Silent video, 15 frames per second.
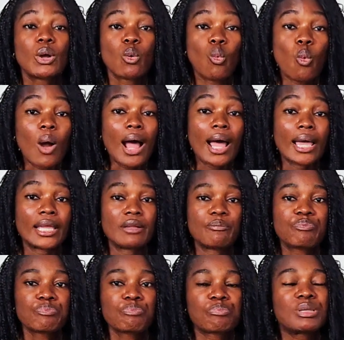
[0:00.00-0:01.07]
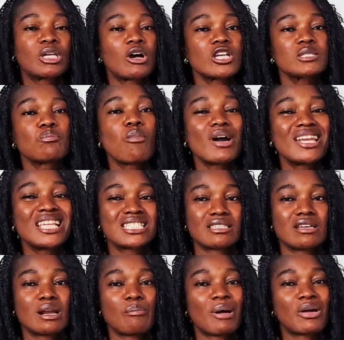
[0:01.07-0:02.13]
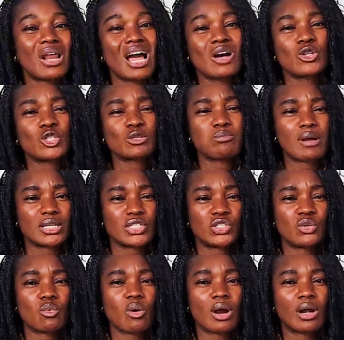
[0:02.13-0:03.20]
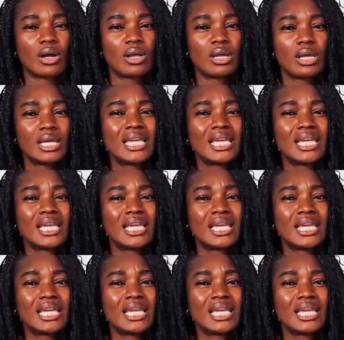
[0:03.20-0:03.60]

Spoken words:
Why? Because money is not about how smart you are.